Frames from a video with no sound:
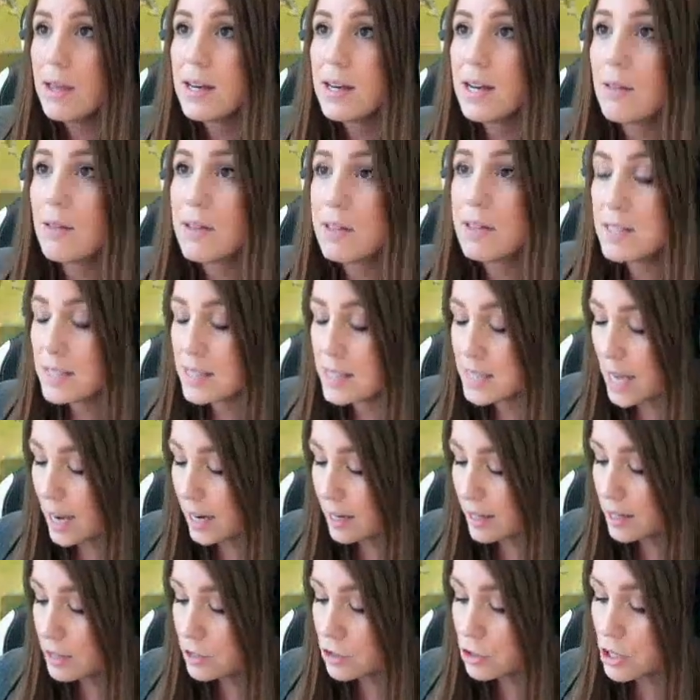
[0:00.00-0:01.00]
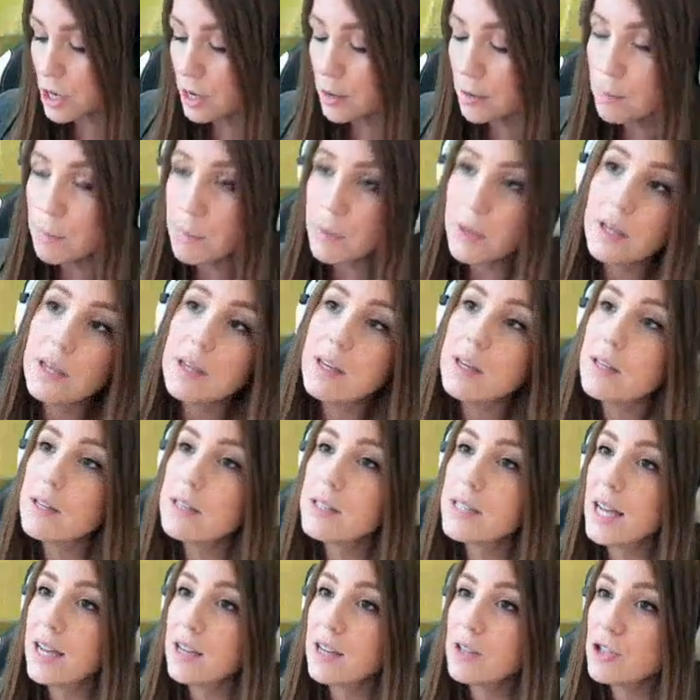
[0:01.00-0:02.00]
Now the second jump
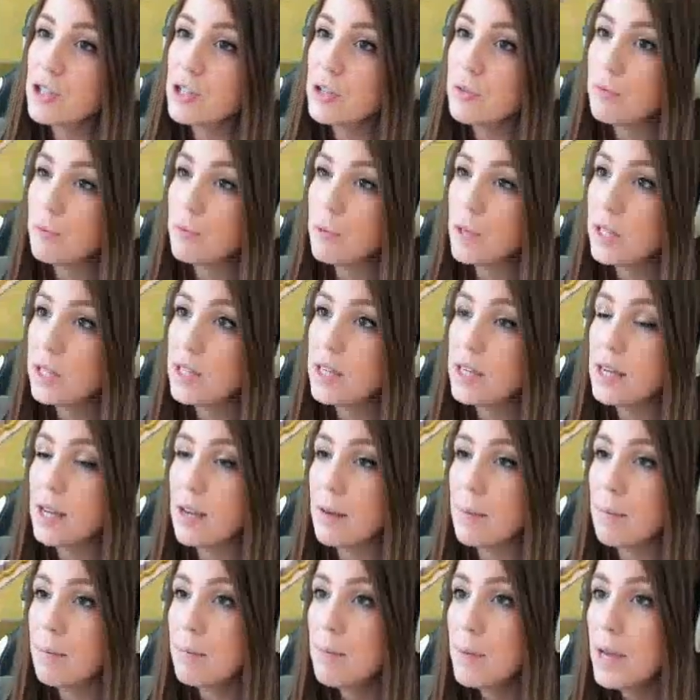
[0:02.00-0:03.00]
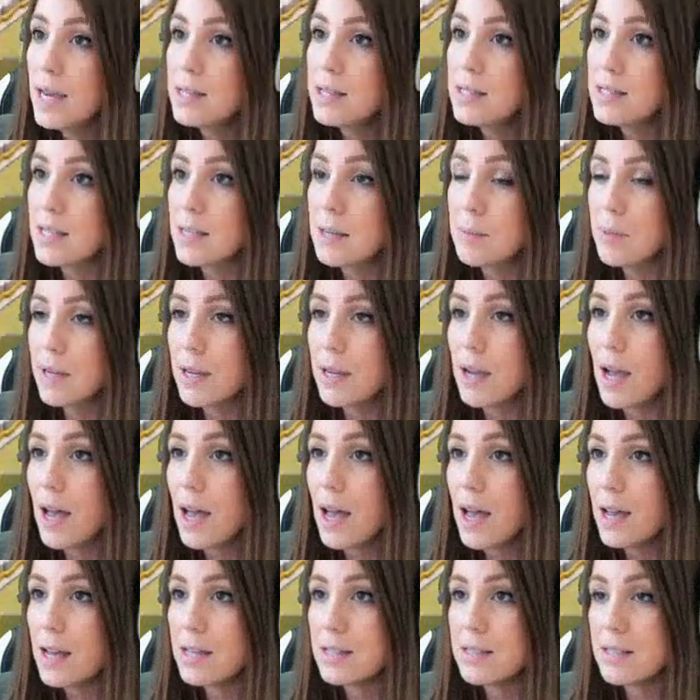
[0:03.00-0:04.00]
is actually really amazing
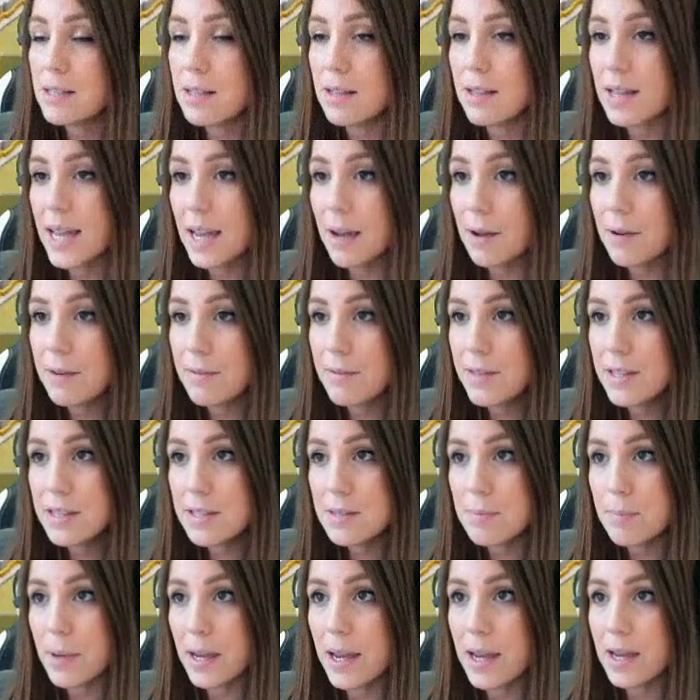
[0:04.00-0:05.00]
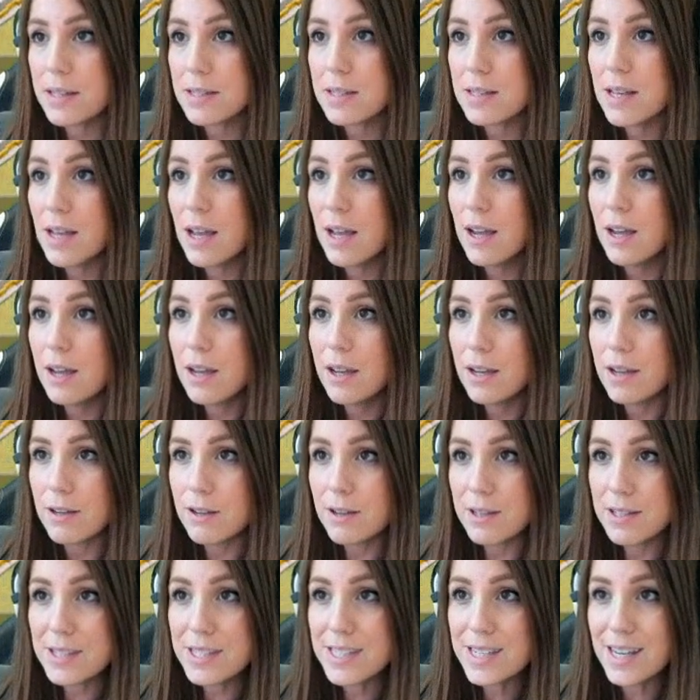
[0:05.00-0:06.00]
because the layout of this base
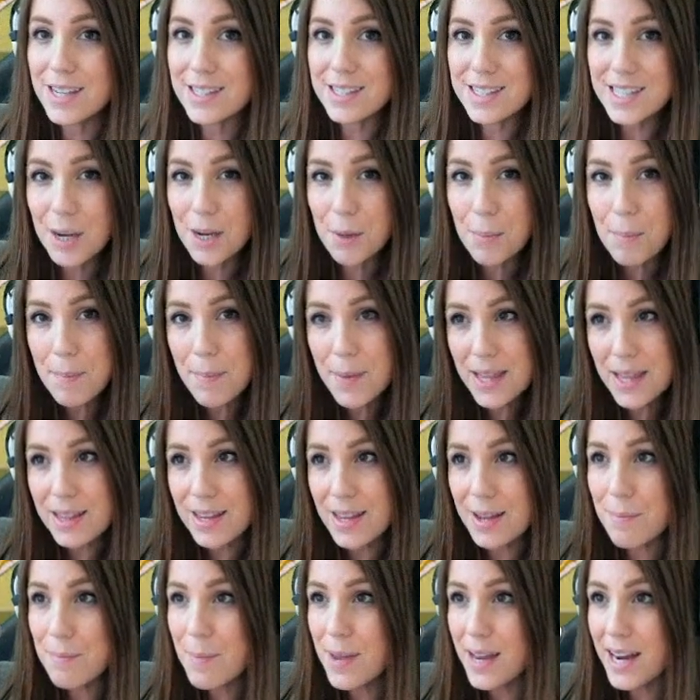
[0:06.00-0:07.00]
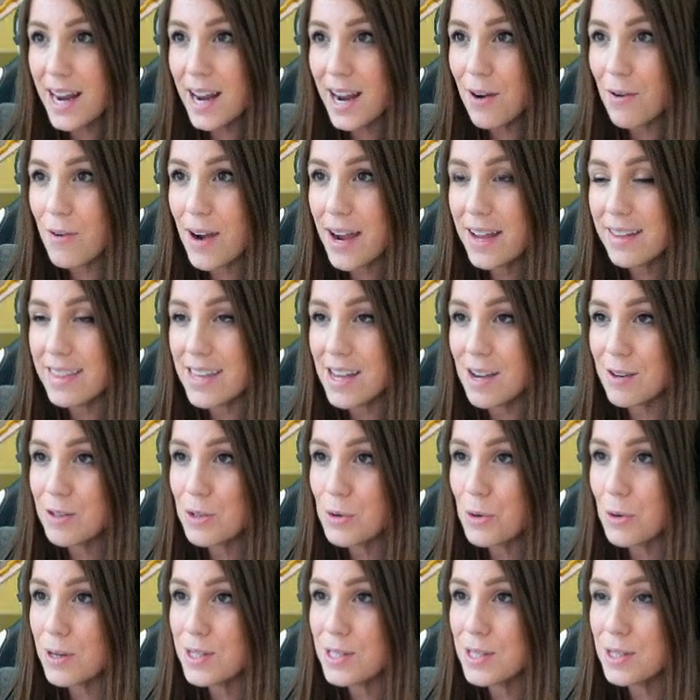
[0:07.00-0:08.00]
You can see it's like mid midair right there
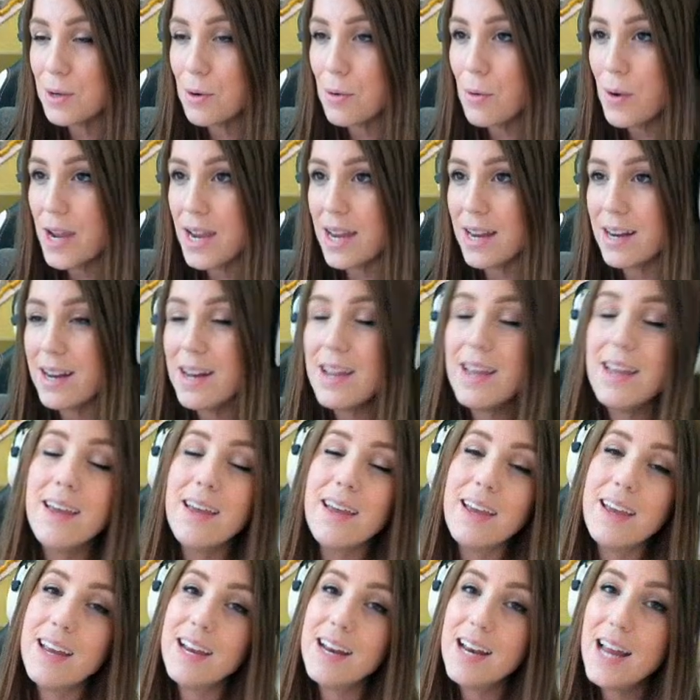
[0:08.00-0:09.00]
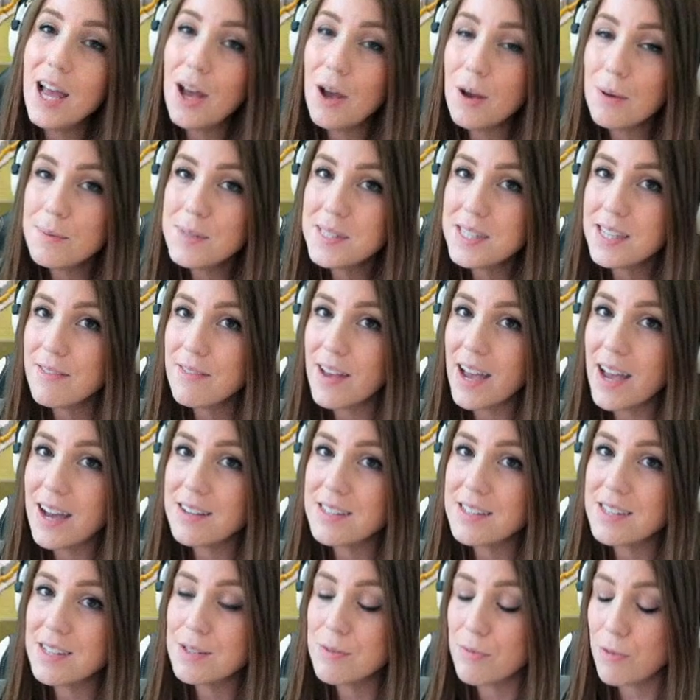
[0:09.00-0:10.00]
towards the queen. It helps give
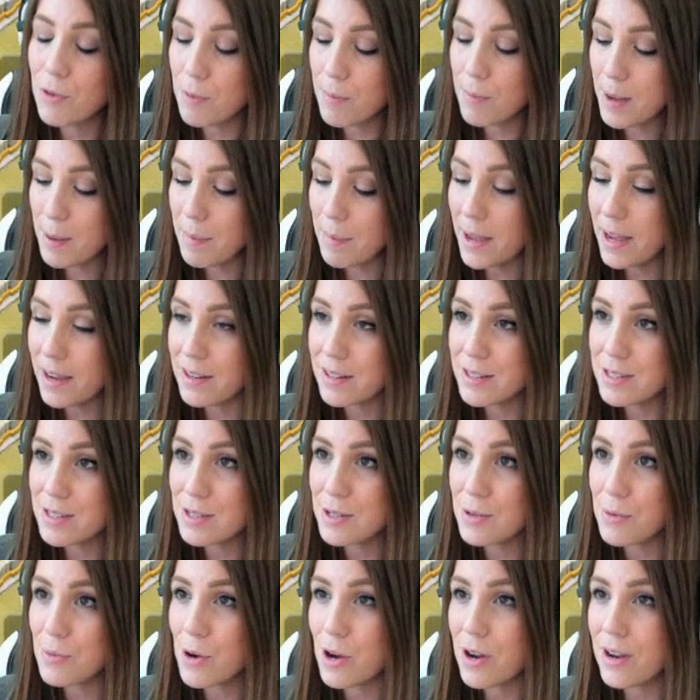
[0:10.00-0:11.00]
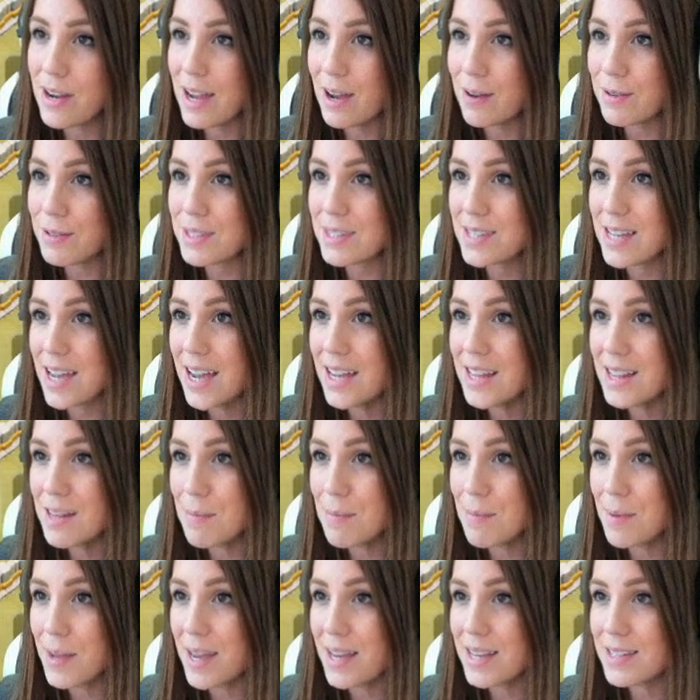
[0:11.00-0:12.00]
access for my Pekkas to walk outside
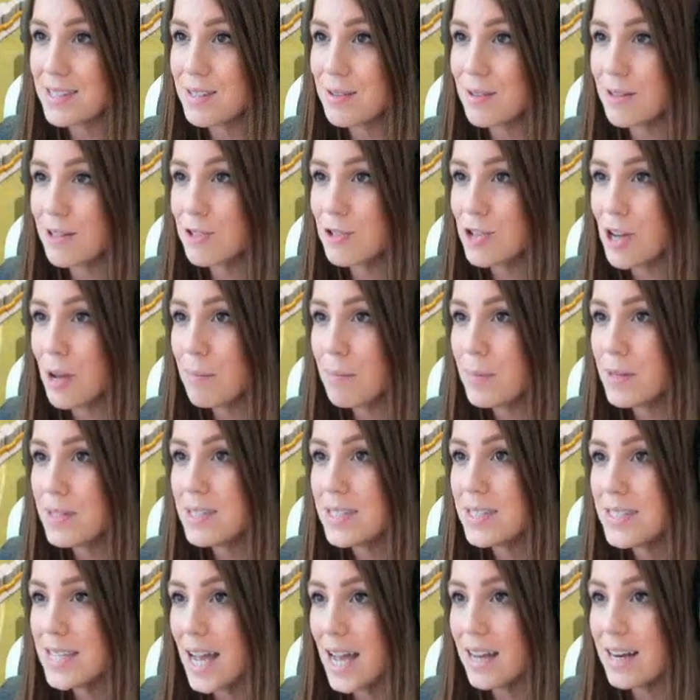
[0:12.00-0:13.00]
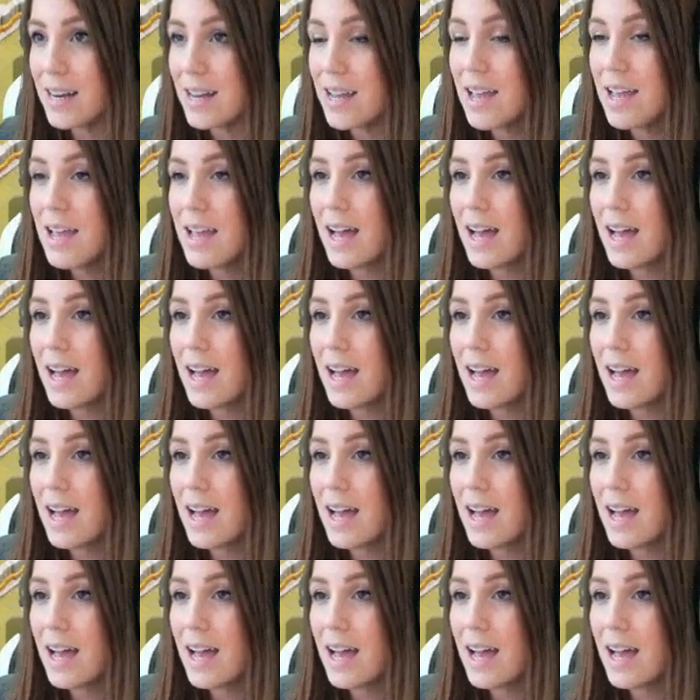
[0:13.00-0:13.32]
the base. So the jump is set.